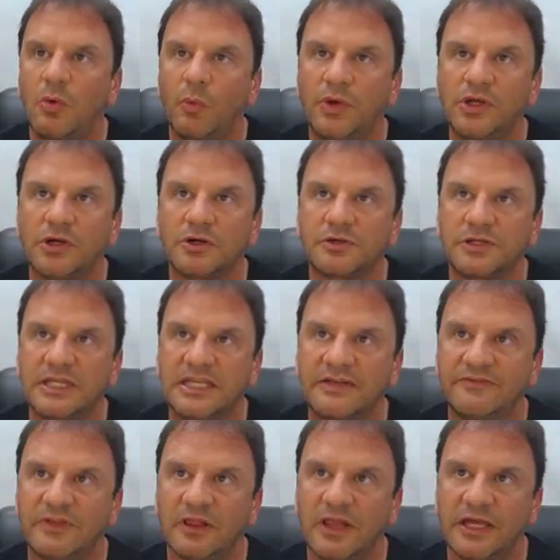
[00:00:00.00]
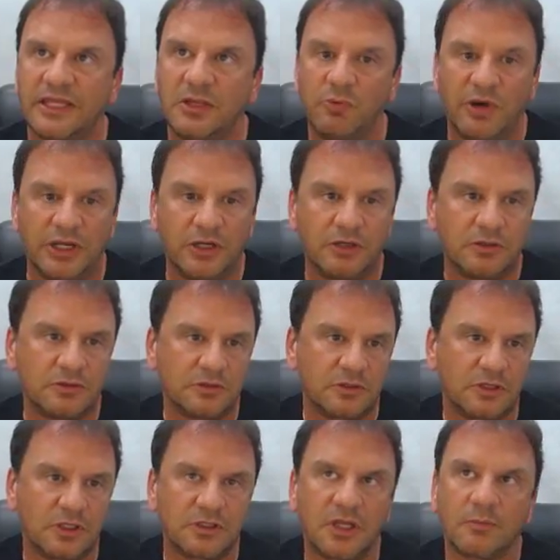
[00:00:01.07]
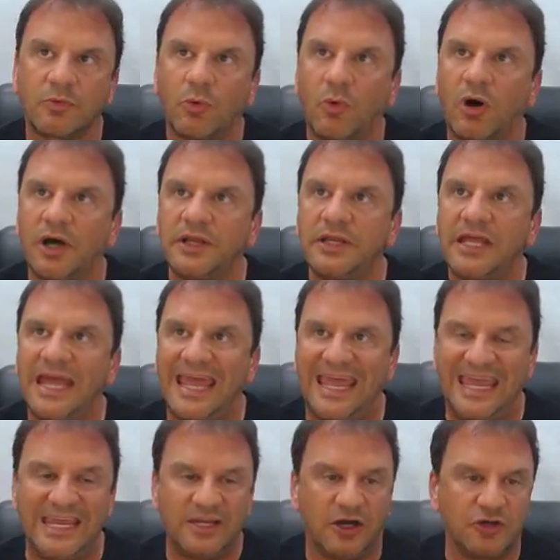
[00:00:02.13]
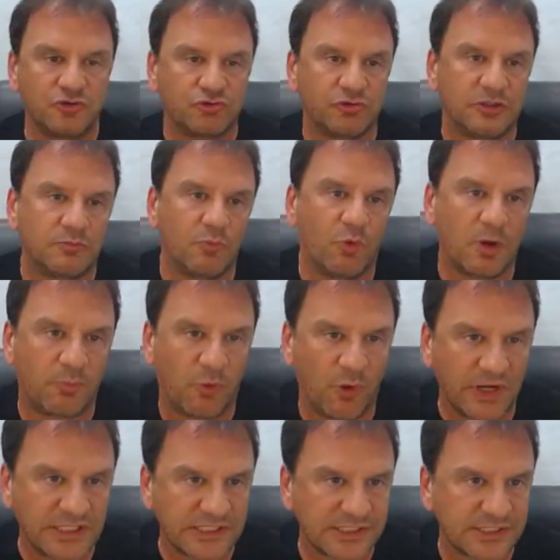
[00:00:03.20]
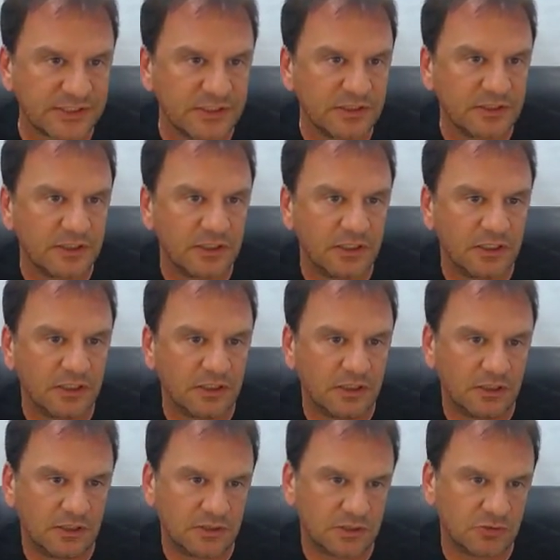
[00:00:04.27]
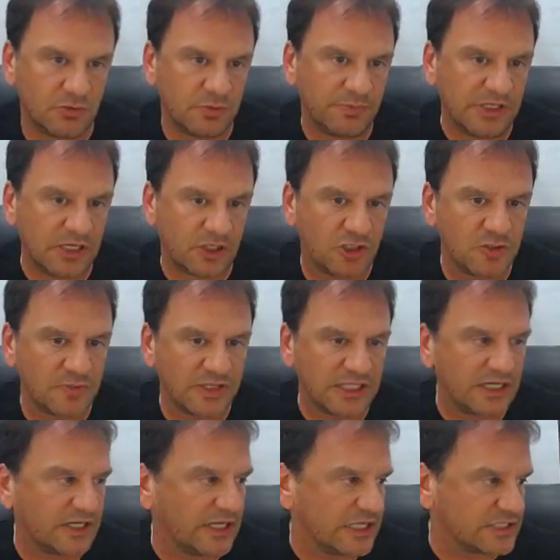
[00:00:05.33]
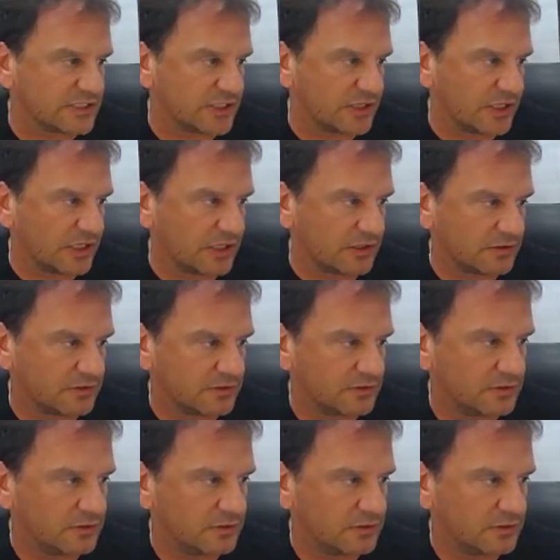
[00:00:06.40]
we are going to give the lucky winner, number 1, 800 more points to be accumulated into their